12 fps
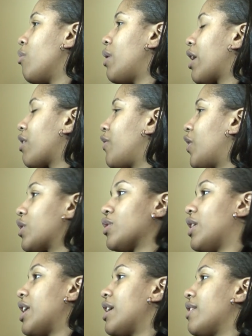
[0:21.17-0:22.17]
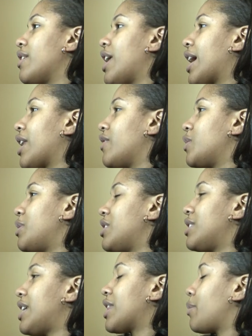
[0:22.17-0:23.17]
we're not going to focus on any of the negatives,
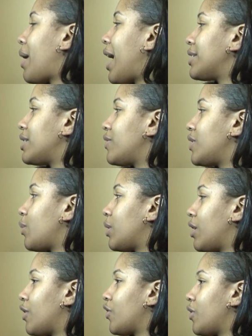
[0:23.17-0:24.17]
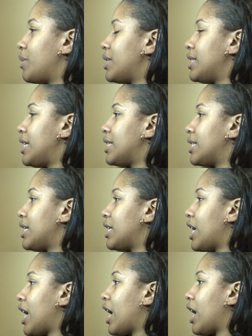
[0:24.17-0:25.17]
but just take the positives that we learned from this
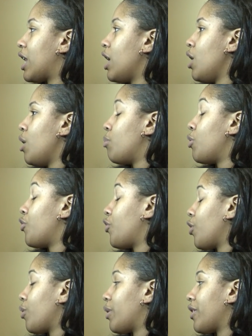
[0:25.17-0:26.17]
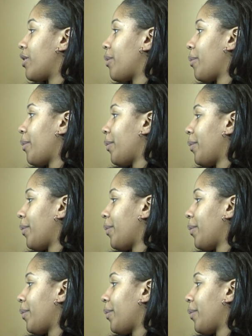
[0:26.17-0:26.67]
season and move forward with them.